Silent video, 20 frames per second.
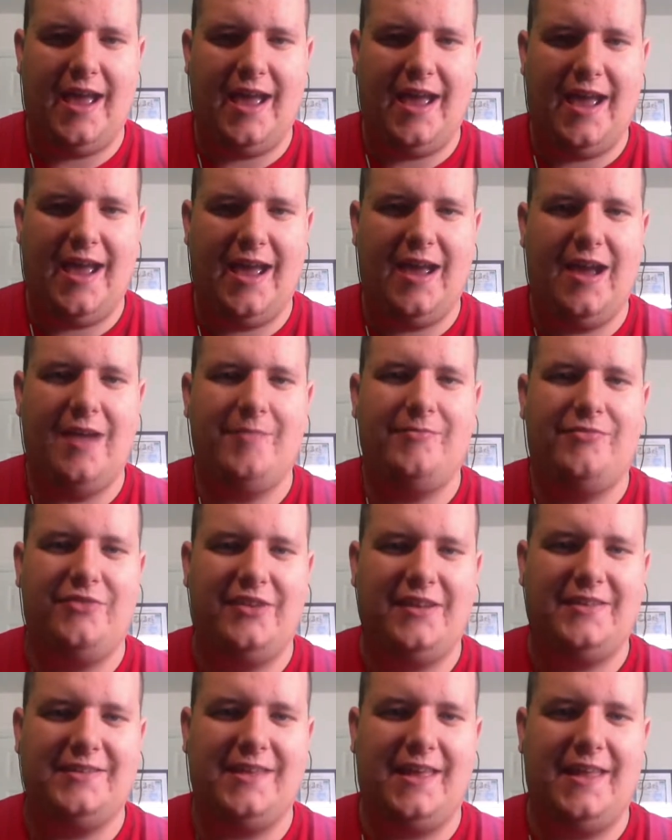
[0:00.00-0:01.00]
I'm
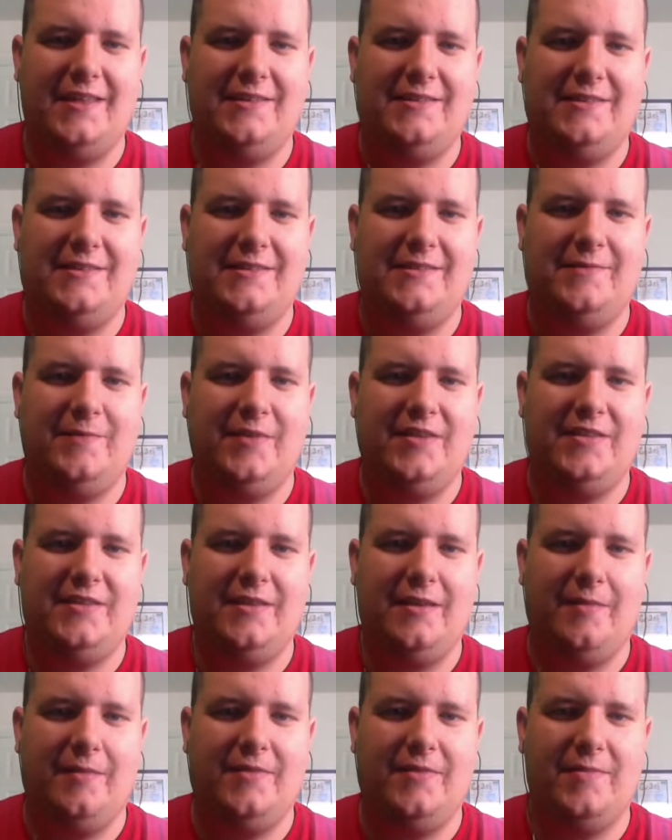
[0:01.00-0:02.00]
pretty excited.
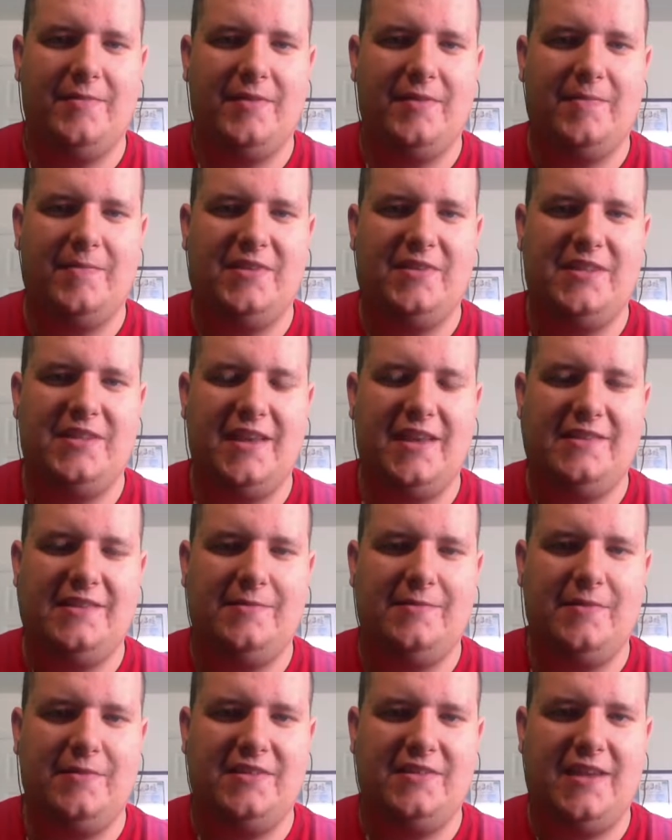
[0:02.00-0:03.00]
But
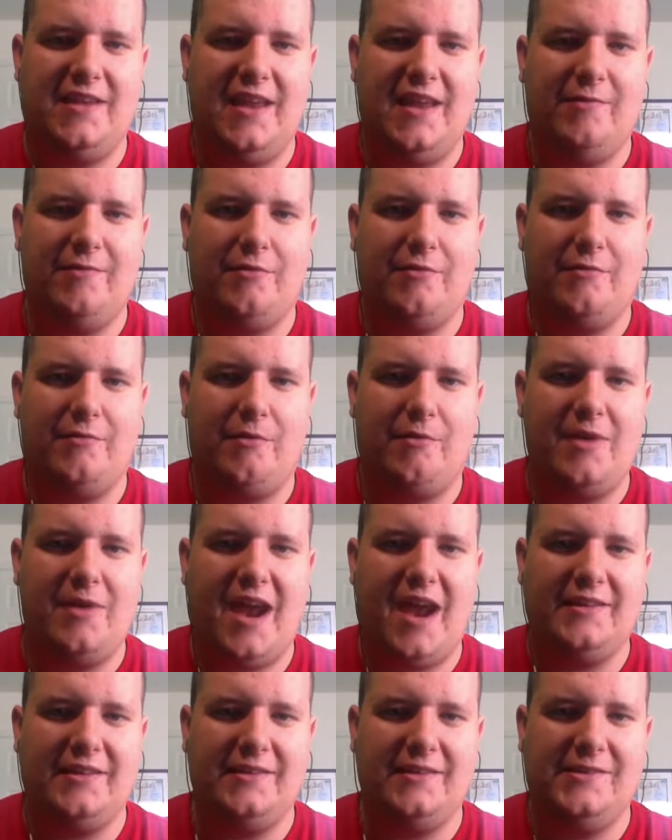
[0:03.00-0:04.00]
today we're
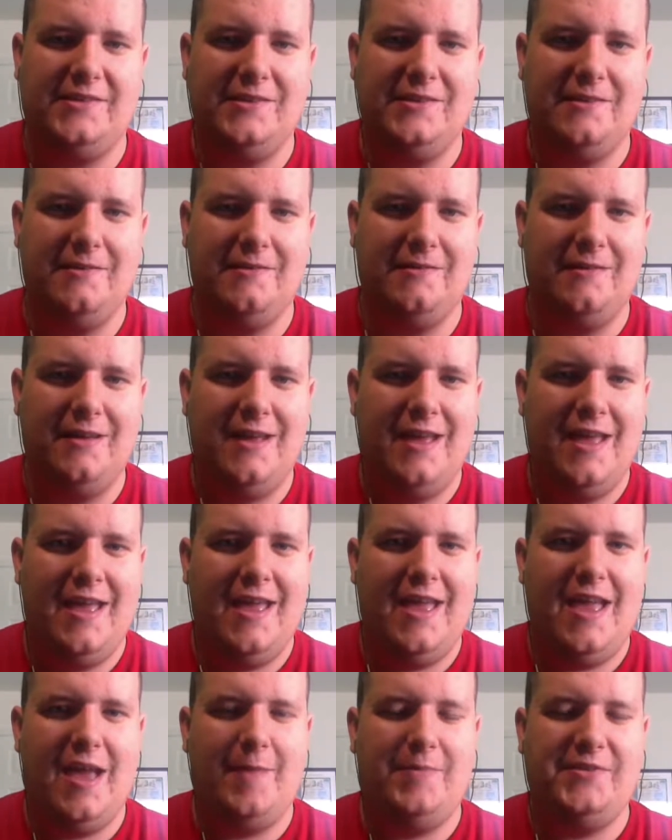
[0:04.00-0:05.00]
reacting to
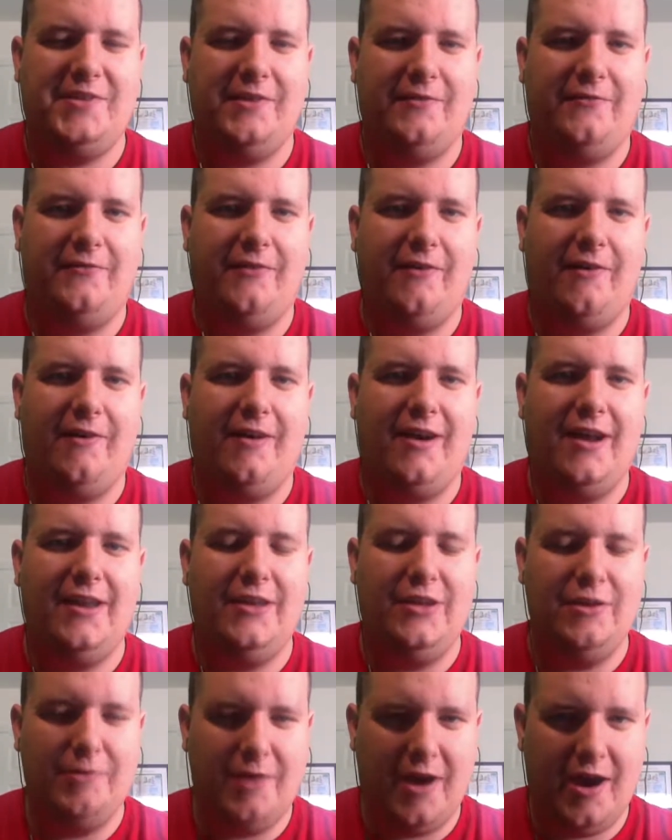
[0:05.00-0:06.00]
Episode 4, A
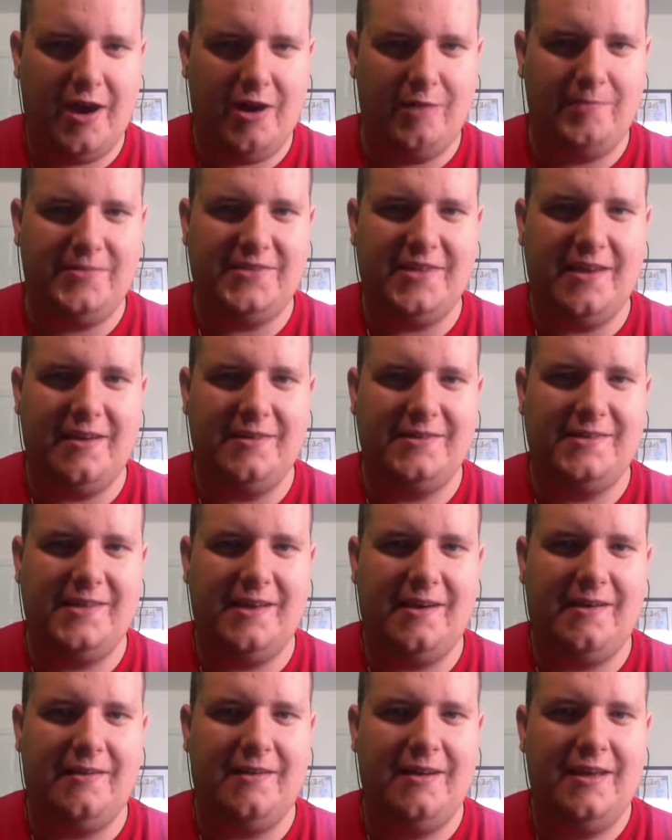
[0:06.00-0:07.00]
New Hope.
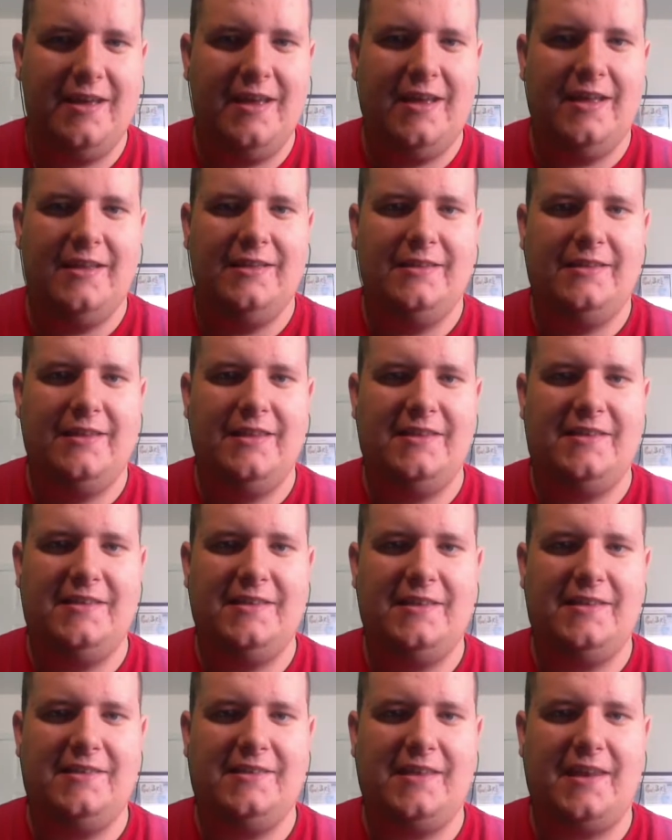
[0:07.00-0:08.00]
So this
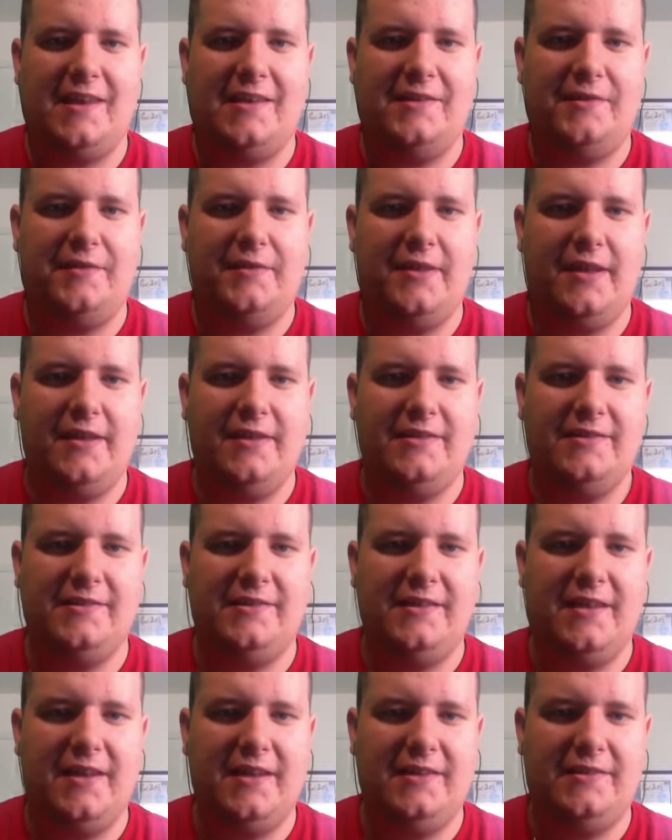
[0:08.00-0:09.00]
is
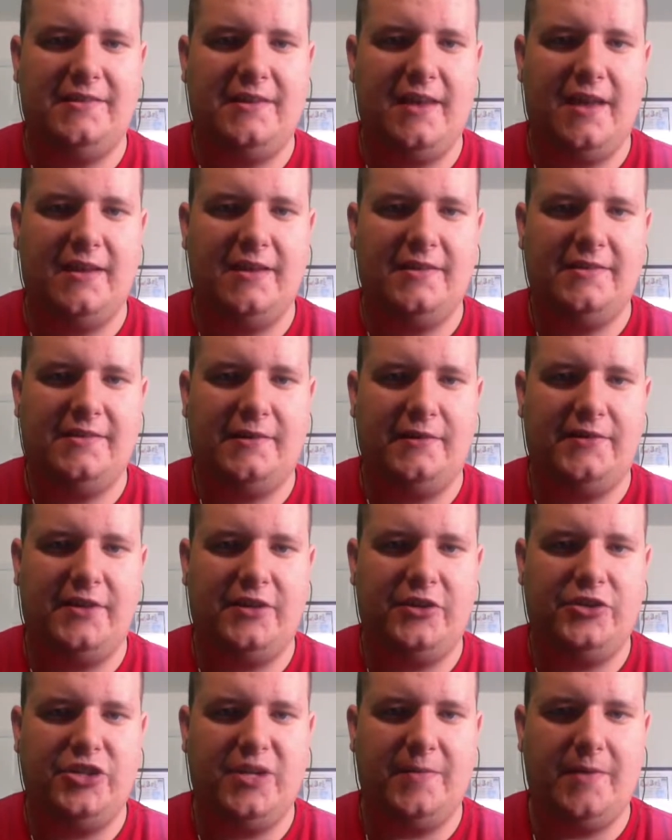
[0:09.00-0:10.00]
the unnecessary
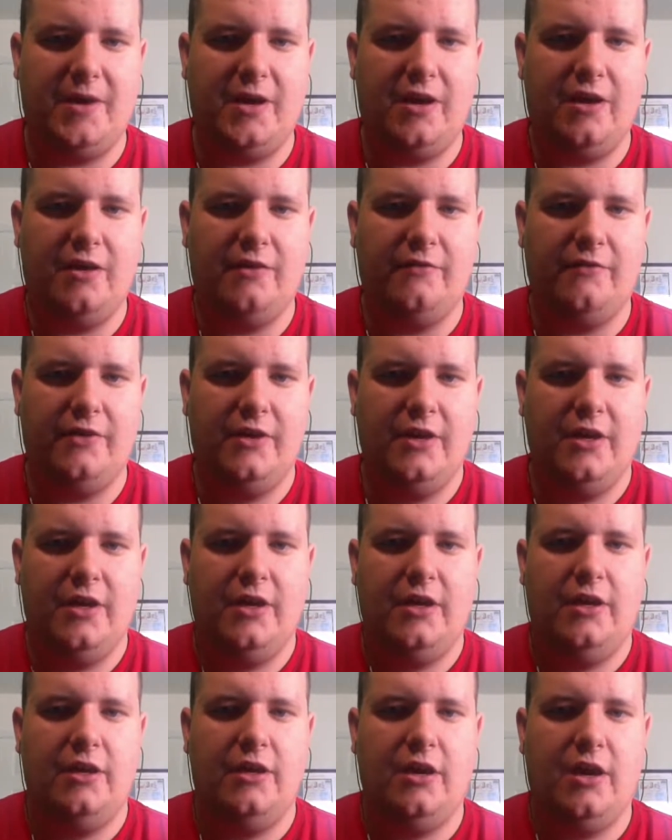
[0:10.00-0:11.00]
censorship of
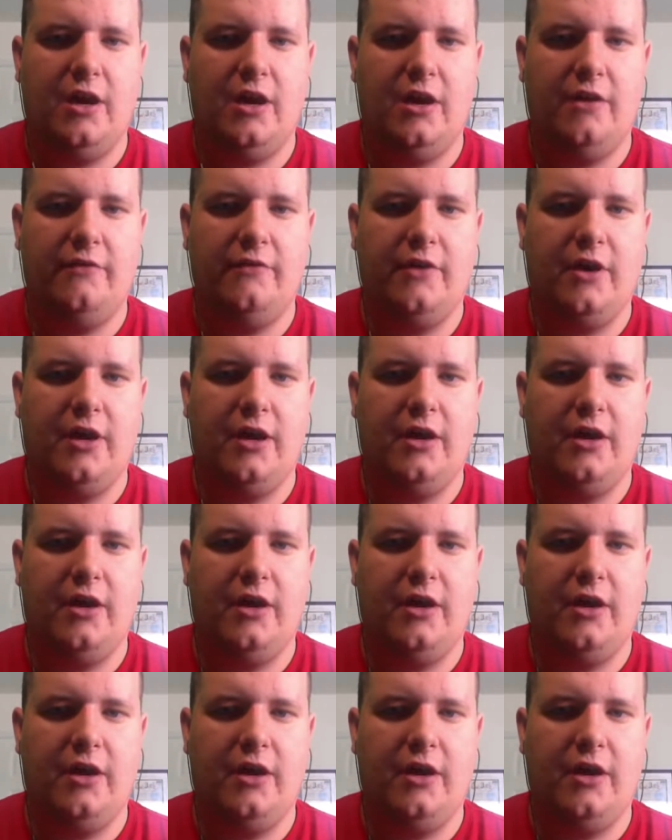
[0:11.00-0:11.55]
A